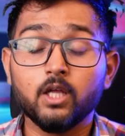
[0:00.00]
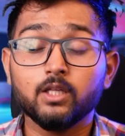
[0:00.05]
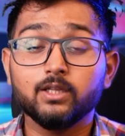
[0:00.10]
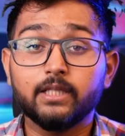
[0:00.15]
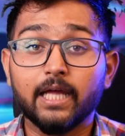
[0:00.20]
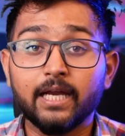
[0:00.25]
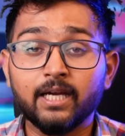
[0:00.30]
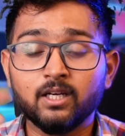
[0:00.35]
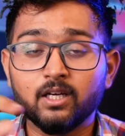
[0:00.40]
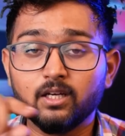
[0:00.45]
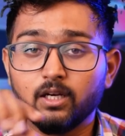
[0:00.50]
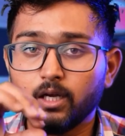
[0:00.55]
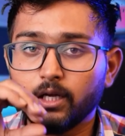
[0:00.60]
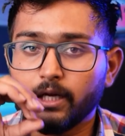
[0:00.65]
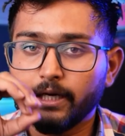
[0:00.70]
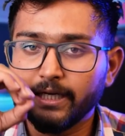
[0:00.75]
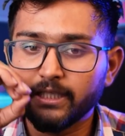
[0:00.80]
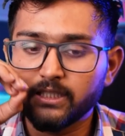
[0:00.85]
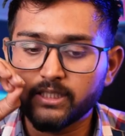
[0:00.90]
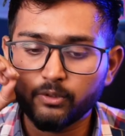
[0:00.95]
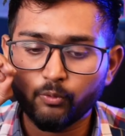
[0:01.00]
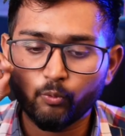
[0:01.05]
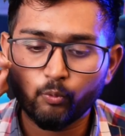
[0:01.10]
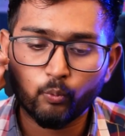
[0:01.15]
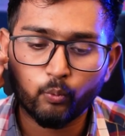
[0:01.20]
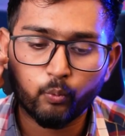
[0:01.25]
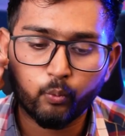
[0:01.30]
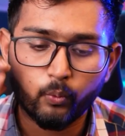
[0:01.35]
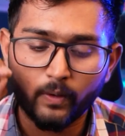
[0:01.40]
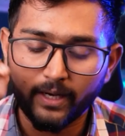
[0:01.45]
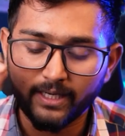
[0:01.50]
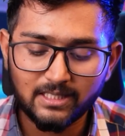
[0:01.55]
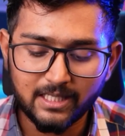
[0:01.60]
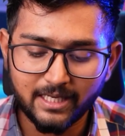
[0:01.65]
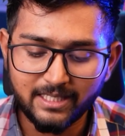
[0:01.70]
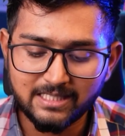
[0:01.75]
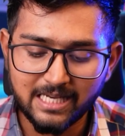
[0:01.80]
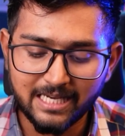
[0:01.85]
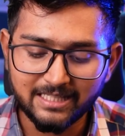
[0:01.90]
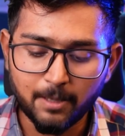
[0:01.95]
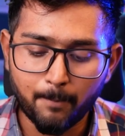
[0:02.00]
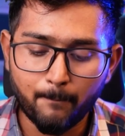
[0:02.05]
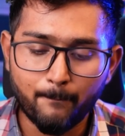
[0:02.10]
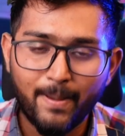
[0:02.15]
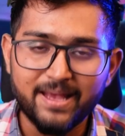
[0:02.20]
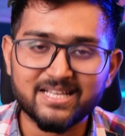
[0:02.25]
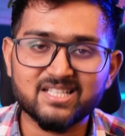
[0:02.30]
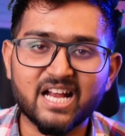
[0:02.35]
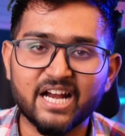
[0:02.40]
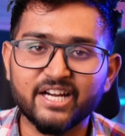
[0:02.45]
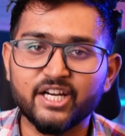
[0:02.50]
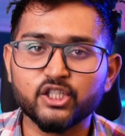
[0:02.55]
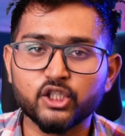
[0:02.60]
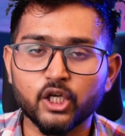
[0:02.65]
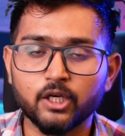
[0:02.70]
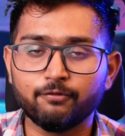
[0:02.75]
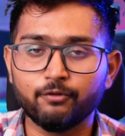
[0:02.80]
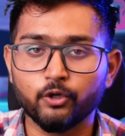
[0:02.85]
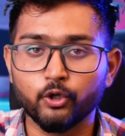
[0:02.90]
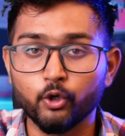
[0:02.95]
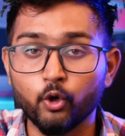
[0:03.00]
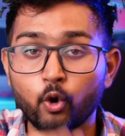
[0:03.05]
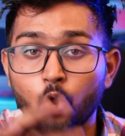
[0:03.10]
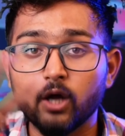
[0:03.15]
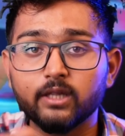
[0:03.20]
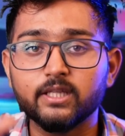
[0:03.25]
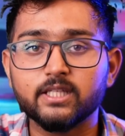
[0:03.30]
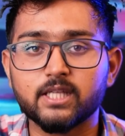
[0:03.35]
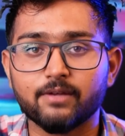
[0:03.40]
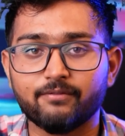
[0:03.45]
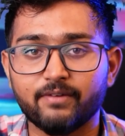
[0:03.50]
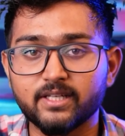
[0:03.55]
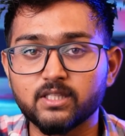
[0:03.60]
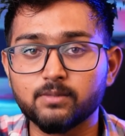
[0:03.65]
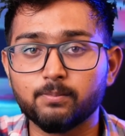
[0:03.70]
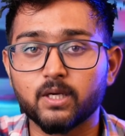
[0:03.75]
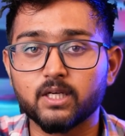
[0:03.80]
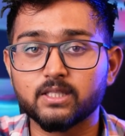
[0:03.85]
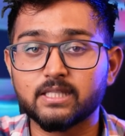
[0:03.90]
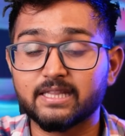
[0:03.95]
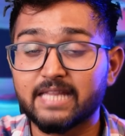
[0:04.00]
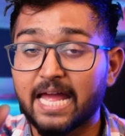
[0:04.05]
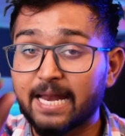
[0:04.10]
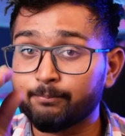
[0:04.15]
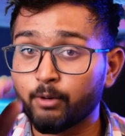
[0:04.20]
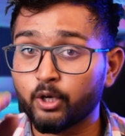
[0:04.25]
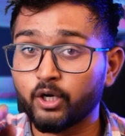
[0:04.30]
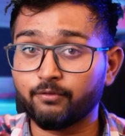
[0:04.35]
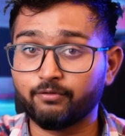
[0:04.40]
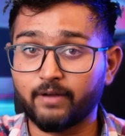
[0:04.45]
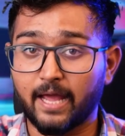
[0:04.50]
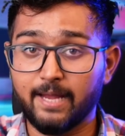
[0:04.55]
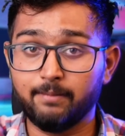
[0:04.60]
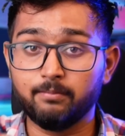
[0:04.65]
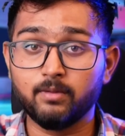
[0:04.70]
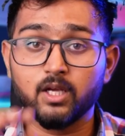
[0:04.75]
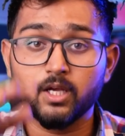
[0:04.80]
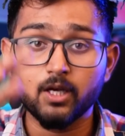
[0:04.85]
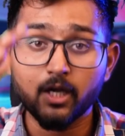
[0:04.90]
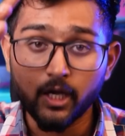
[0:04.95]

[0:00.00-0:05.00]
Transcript: Then it's like the best condition if you know all these effects, because at that point of time,